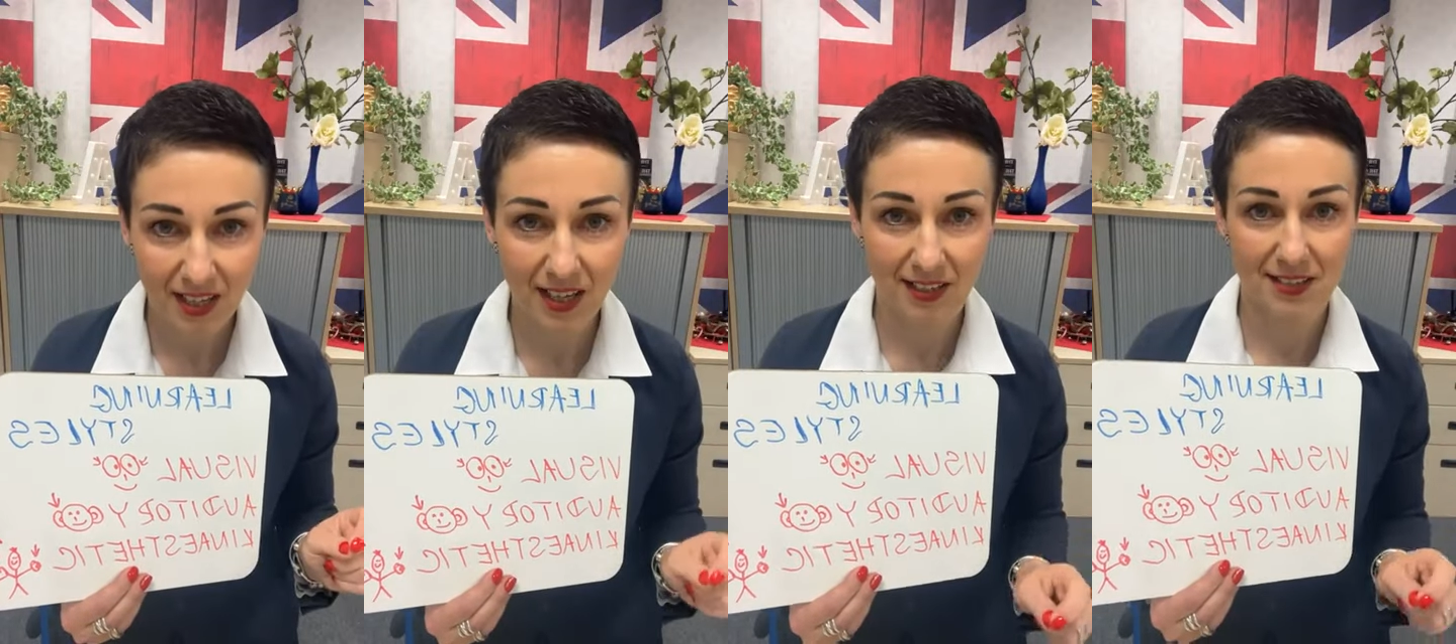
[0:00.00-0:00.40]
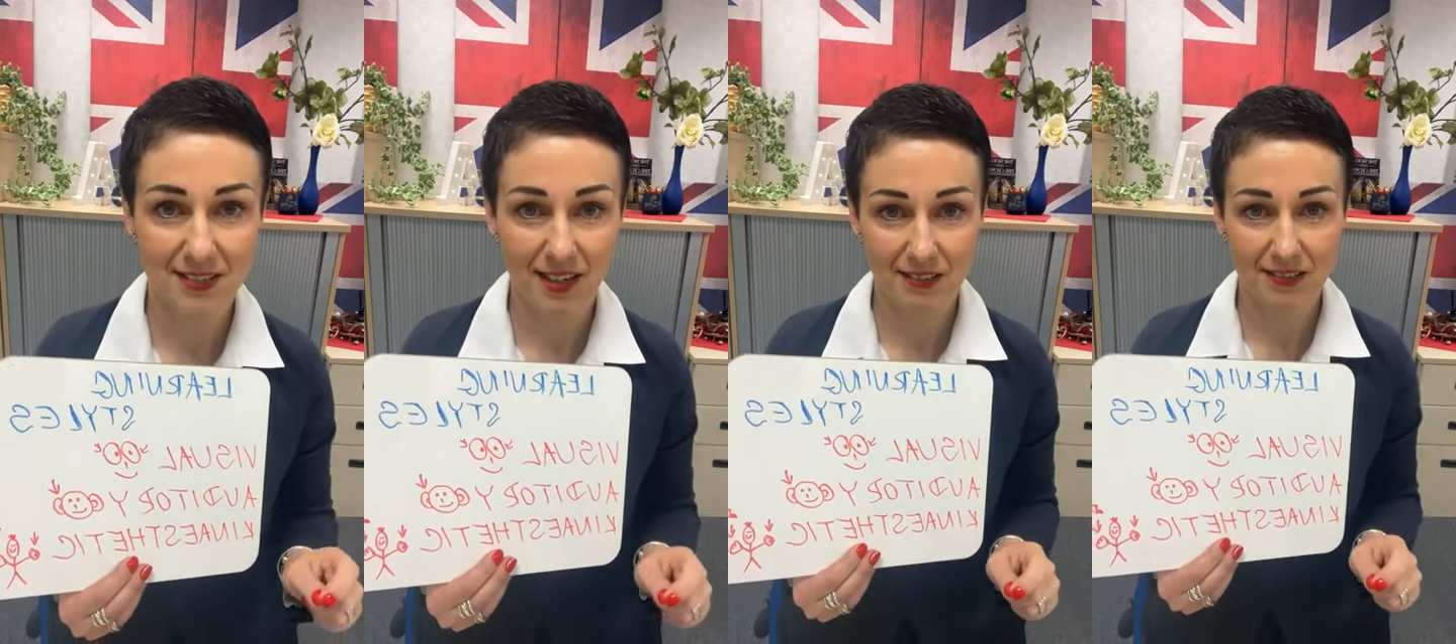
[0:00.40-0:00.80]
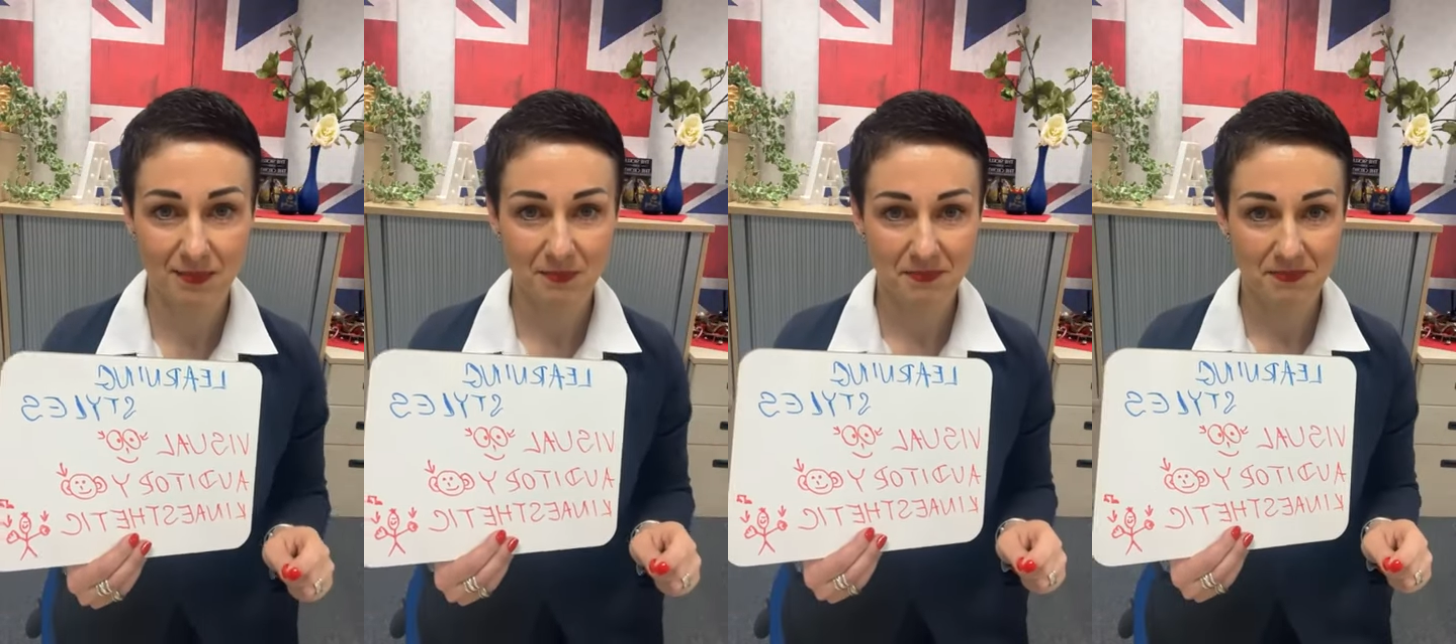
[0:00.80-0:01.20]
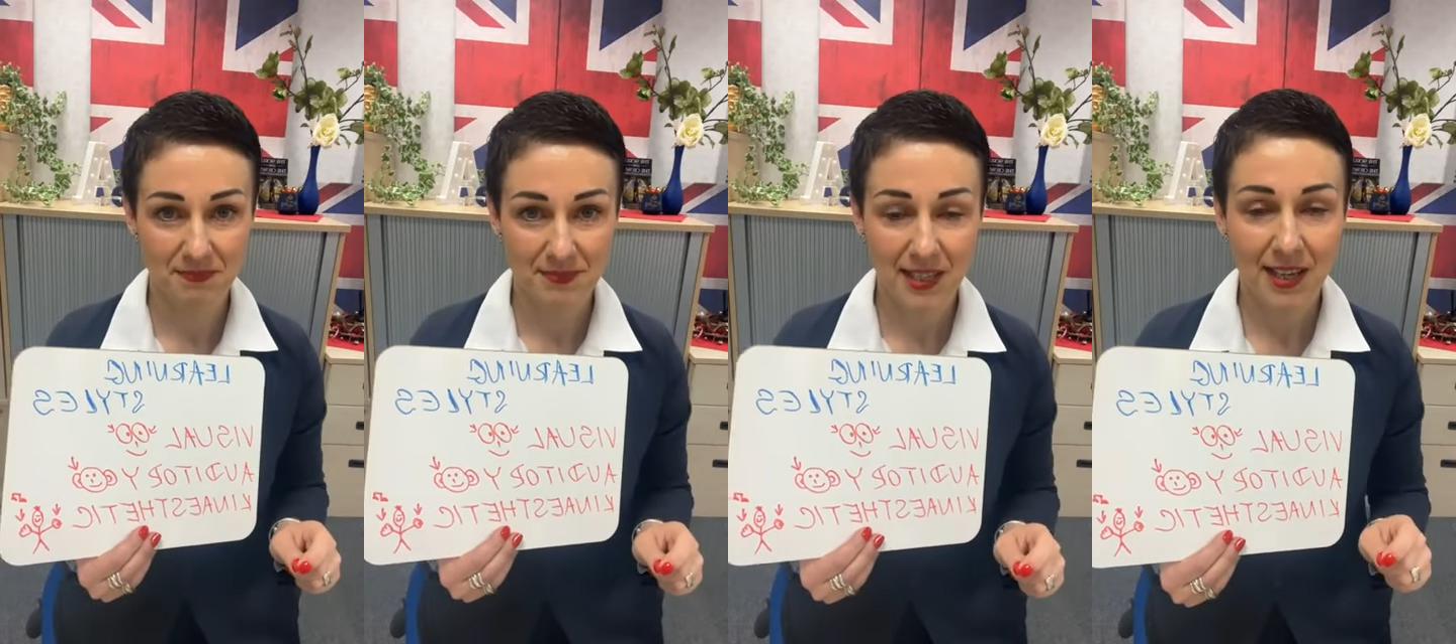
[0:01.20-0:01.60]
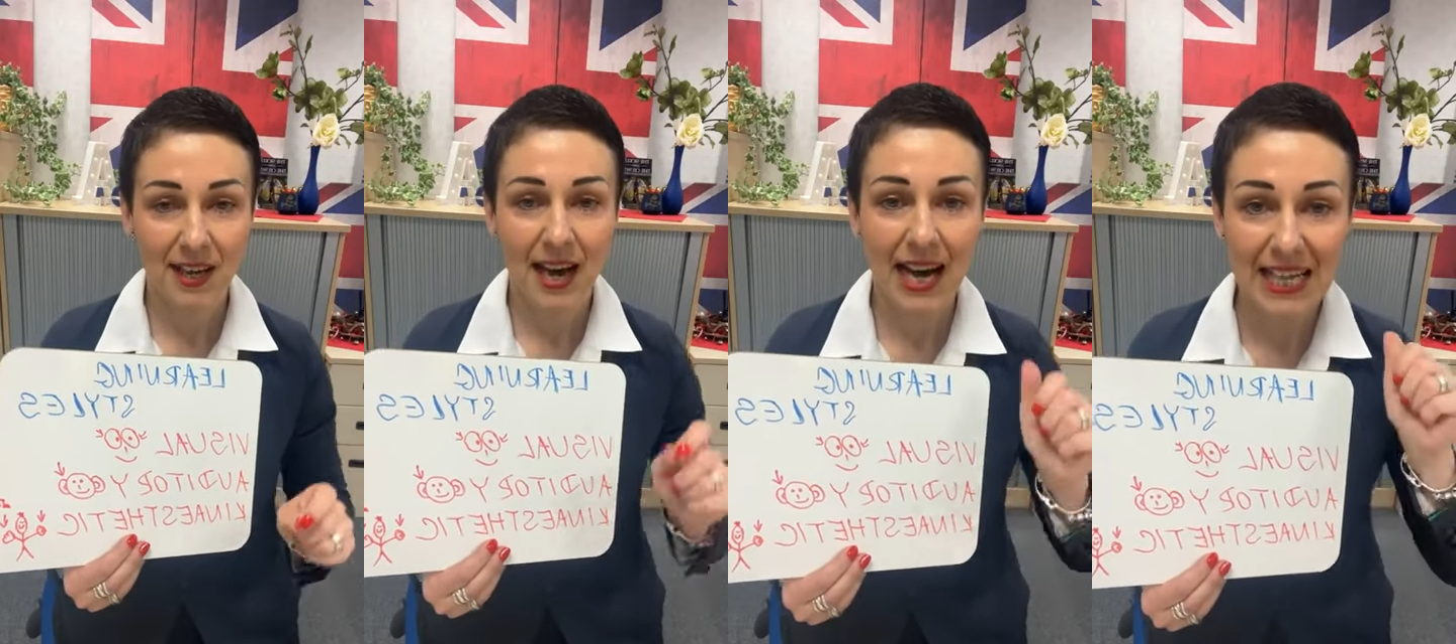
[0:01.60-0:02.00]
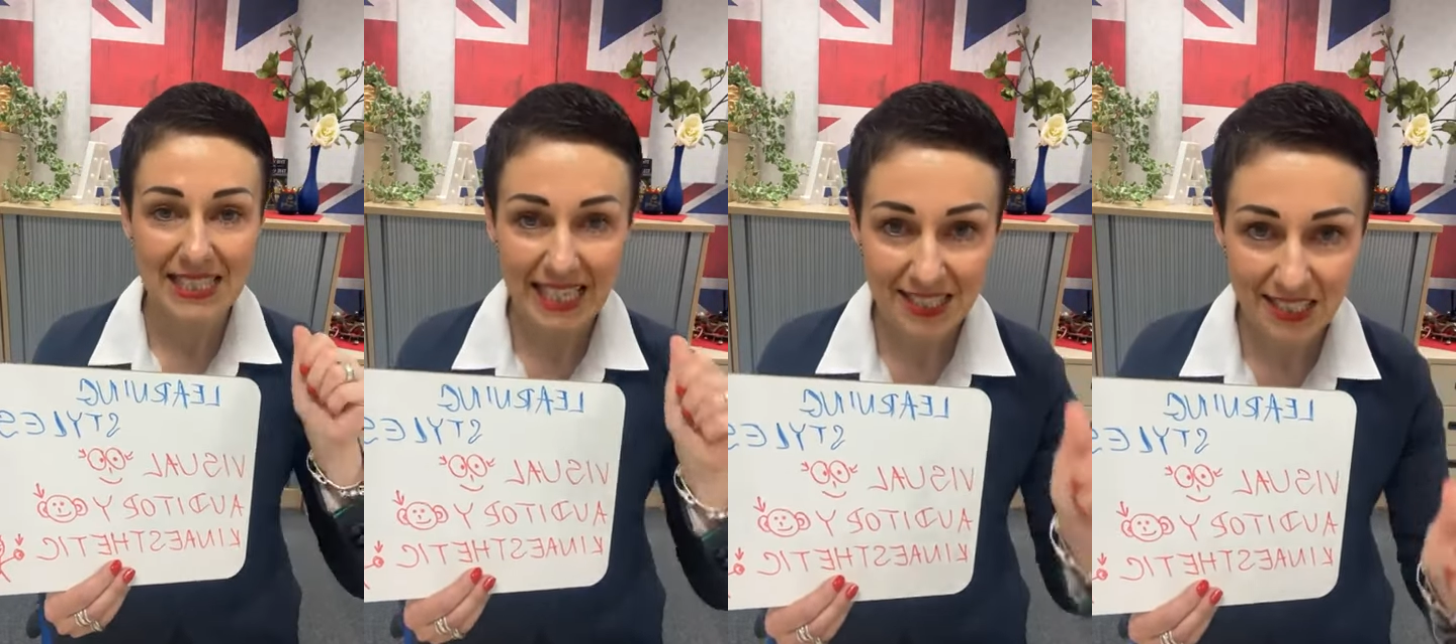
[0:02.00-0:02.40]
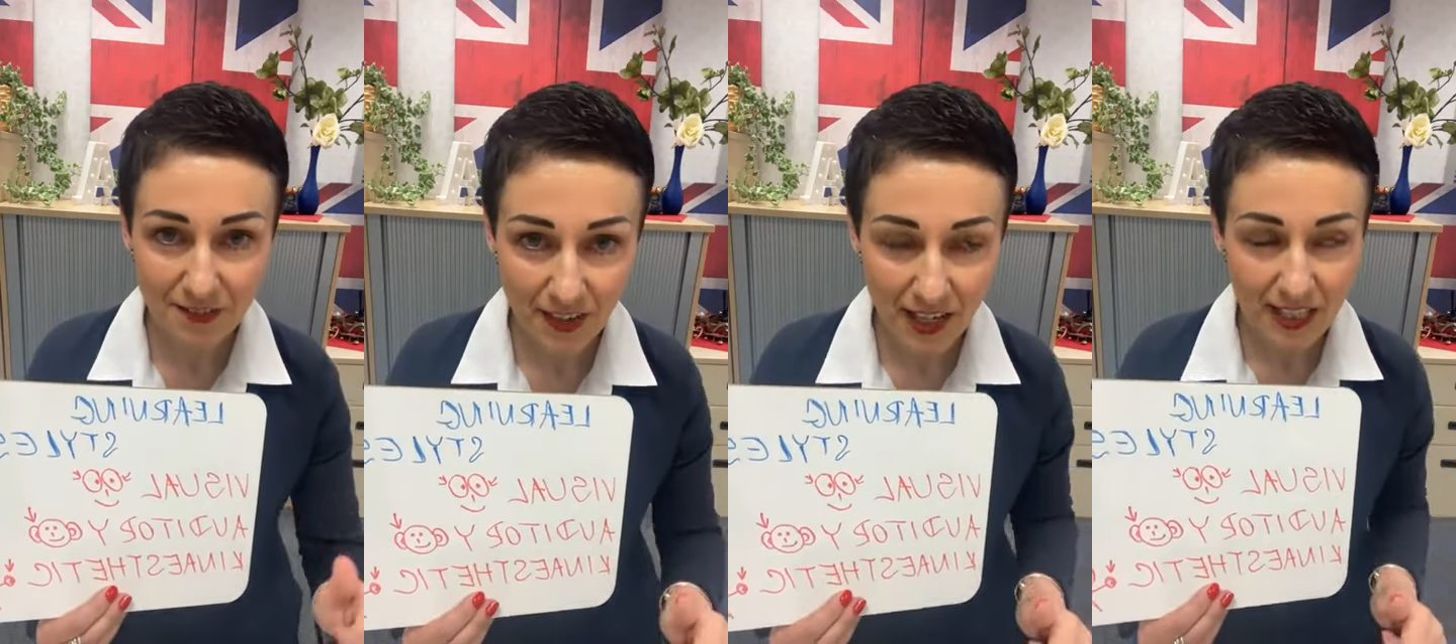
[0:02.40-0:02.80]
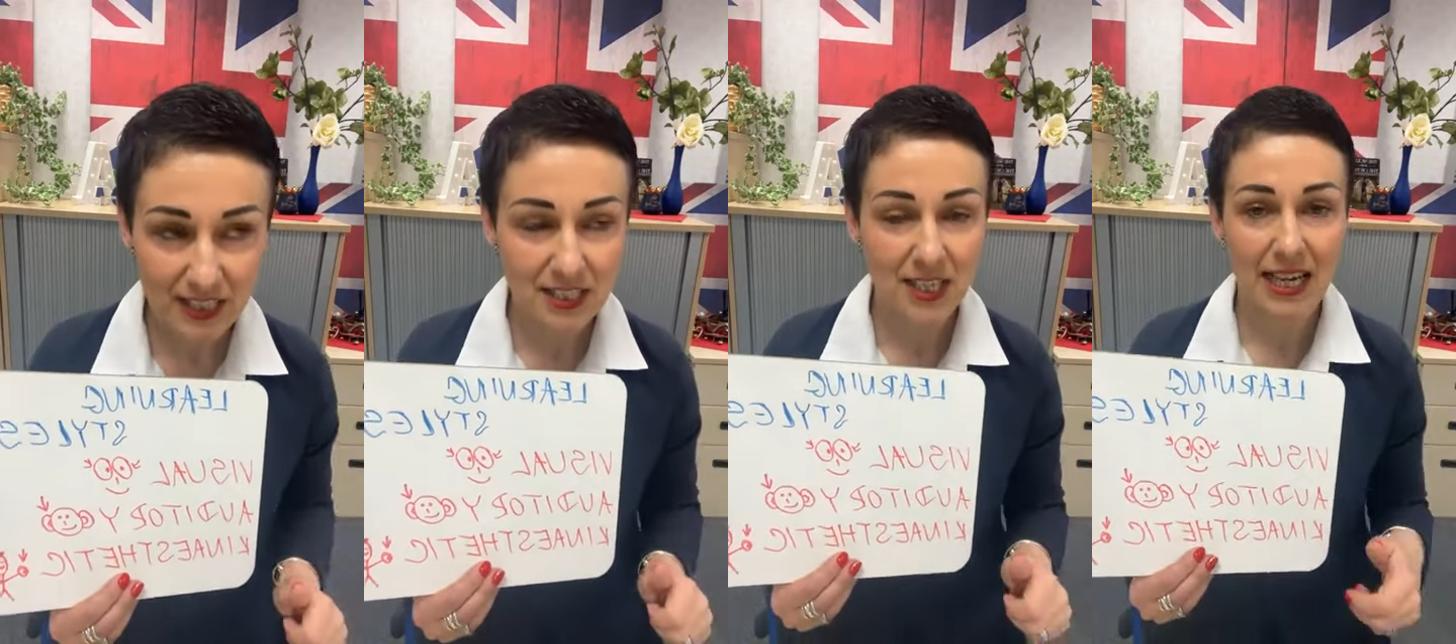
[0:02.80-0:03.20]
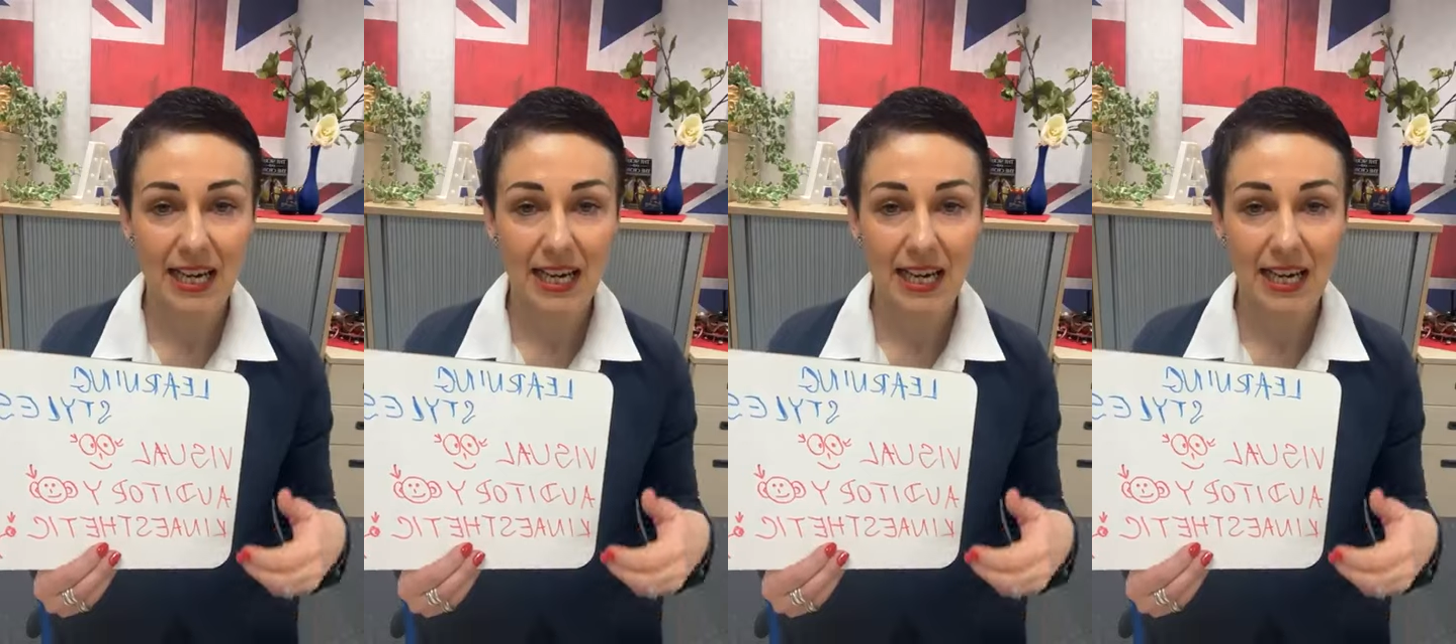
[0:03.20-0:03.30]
learning styles, identified